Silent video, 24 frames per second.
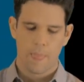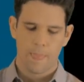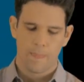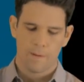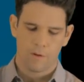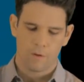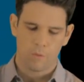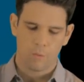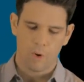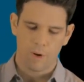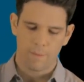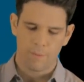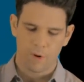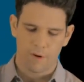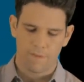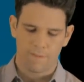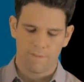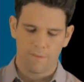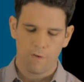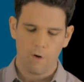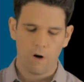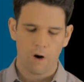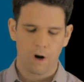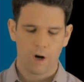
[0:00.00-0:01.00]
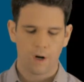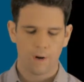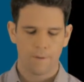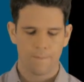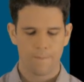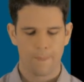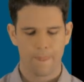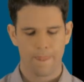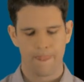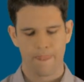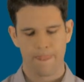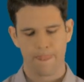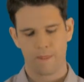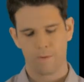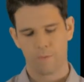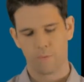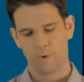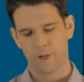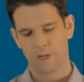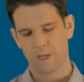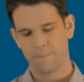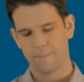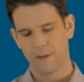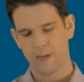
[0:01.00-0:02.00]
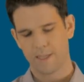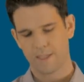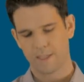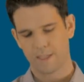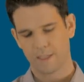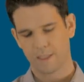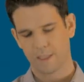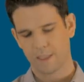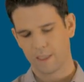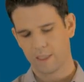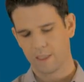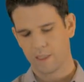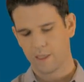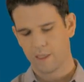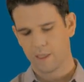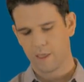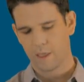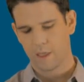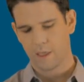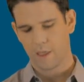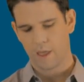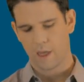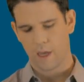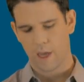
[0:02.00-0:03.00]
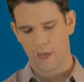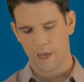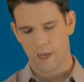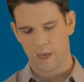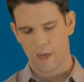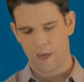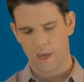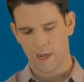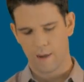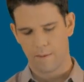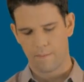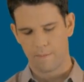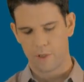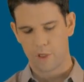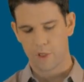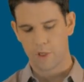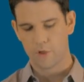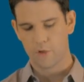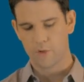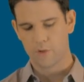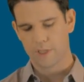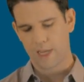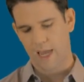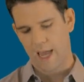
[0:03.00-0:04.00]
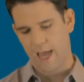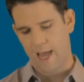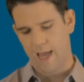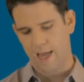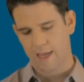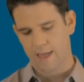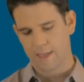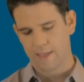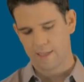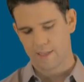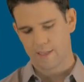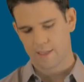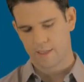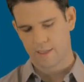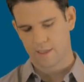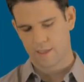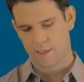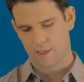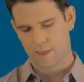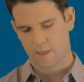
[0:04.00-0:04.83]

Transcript: But in 1.4, we can basically use has